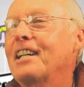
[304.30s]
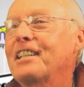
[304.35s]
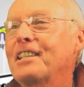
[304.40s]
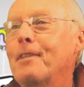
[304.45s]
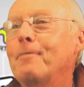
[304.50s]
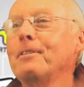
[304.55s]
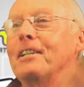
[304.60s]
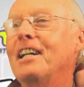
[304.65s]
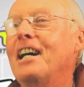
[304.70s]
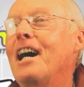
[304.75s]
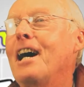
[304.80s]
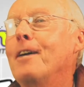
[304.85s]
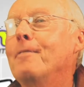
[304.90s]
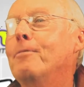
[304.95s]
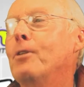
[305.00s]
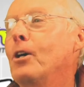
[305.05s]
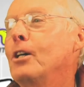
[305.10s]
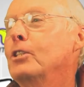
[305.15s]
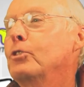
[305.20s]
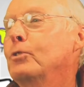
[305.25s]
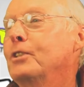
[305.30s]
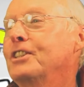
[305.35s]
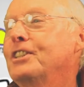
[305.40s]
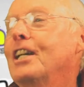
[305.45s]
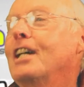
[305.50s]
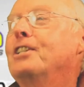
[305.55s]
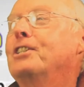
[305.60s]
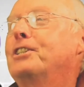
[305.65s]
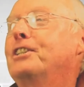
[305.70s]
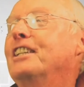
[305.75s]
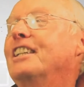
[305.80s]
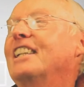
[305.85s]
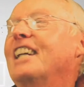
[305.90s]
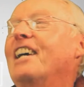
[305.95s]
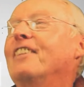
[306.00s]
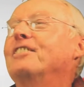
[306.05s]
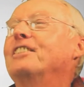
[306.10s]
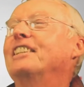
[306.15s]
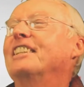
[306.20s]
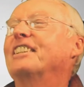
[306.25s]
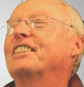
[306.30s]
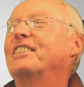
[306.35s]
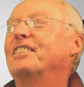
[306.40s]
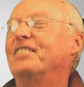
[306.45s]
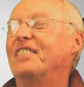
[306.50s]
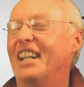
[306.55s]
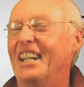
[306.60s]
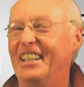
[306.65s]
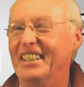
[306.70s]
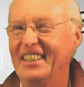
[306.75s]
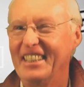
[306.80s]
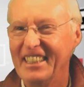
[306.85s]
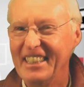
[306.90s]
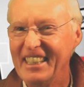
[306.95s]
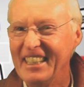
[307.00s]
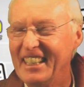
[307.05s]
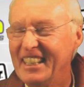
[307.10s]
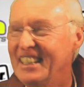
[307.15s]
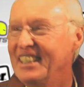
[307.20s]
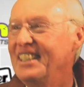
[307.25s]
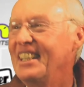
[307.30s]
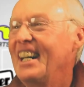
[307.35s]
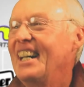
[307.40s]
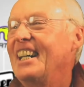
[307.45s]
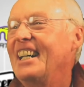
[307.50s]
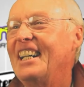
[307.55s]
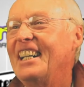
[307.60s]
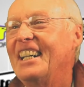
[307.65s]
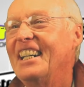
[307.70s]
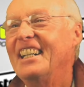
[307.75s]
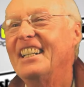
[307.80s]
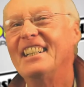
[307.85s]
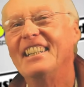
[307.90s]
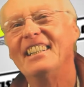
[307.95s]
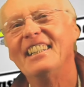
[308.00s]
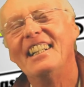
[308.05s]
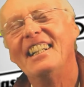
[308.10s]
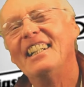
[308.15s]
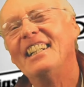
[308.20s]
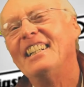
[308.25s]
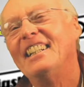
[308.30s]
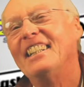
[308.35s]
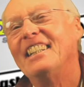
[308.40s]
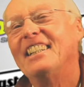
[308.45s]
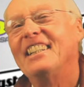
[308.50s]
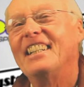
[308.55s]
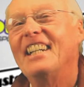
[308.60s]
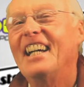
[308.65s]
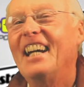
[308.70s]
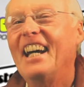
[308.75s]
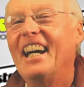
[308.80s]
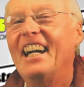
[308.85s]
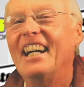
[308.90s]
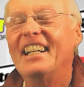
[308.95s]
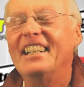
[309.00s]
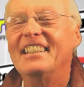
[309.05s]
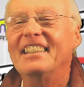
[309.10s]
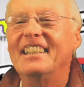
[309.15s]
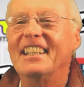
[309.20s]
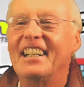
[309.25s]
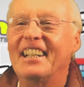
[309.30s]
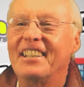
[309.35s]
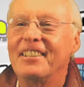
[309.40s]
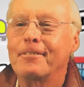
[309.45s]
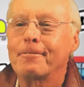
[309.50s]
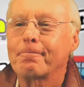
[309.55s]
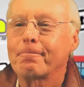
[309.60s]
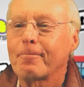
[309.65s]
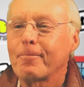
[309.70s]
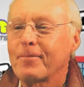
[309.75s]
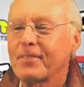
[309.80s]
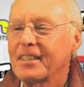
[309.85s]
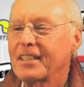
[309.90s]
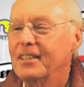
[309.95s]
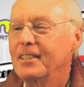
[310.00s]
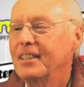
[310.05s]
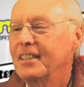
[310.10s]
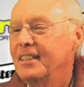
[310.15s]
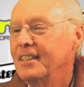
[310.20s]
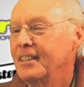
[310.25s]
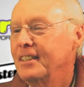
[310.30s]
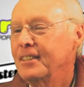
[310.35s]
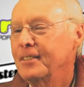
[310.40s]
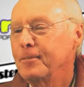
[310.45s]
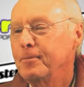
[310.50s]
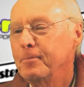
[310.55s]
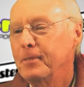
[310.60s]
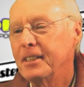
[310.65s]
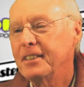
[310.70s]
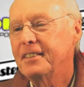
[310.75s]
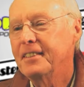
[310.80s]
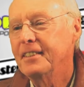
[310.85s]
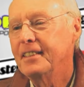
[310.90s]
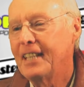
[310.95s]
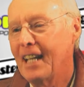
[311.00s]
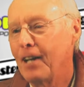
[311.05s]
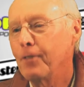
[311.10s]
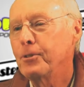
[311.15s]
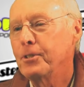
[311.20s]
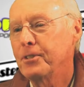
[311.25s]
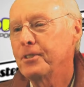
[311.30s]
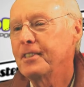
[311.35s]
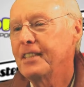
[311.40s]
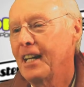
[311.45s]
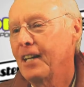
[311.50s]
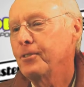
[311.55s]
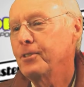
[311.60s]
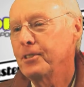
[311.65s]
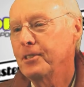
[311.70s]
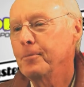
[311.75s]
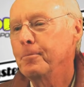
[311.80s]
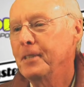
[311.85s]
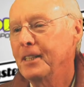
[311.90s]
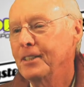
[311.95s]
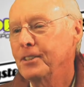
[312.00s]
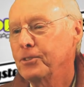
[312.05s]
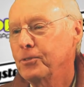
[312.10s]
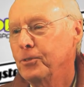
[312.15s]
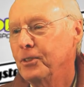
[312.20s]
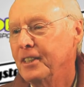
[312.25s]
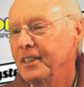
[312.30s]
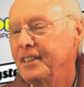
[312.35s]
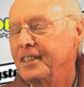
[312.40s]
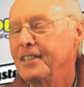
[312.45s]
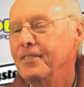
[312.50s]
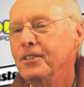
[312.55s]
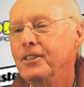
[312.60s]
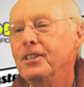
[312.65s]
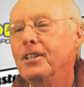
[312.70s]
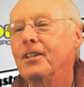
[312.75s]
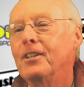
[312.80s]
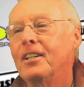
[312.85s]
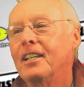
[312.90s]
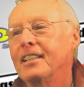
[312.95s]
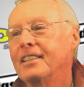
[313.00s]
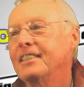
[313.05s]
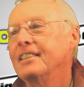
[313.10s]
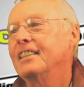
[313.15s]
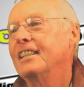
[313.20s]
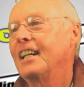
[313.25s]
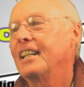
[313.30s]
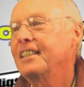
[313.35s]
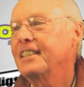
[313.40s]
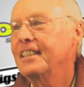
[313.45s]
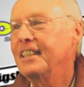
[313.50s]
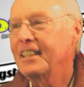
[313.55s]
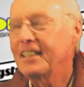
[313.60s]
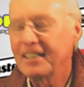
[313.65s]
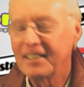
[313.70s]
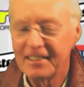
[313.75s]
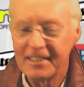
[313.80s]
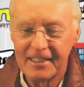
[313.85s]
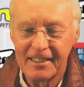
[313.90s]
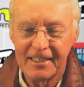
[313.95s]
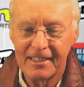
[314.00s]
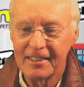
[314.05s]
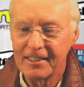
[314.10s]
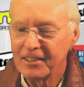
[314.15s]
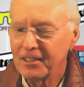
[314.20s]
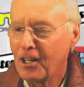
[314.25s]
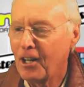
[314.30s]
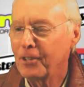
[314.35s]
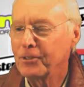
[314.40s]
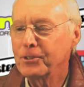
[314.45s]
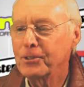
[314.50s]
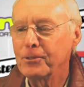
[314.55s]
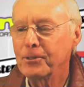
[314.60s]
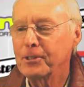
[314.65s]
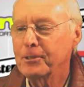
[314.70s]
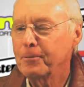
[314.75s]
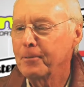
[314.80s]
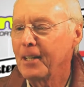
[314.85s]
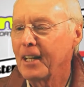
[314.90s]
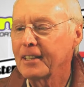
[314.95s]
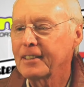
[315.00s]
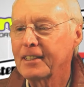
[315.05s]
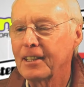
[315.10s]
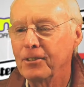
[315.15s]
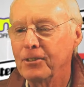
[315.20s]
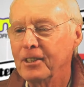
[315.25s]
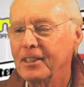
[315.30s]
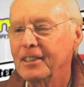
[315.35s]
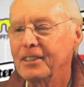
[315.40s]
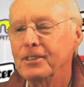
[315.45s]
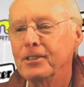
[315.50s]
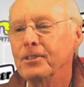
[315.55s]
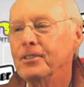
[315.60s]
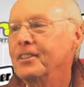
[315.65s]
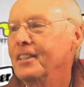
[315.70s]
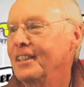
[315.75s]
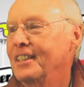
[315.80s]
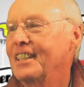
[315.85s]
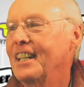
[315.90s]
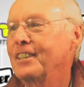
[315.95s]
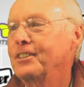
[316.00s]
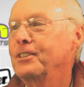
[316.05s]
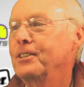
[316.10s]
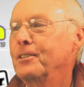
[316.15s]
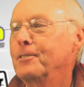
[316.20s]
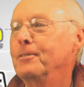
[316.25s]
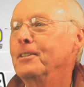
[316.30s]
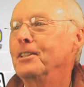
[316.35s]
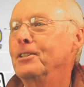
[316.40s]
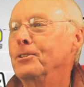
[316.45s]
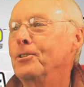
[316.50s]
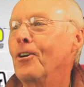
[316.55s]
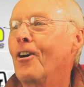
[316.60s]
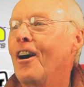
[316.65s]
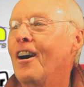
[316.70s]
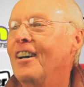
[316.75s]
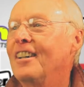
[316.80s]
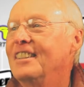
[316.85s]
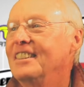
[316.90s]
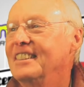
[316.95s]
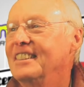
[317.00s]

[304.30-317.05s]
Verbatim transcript: couple of high boys, which I still have guilt about. Uh, uh, and uh, uh, but that was that was the biggest win, even though I, I think, in, in all due respect, I really do think that should have been a draw.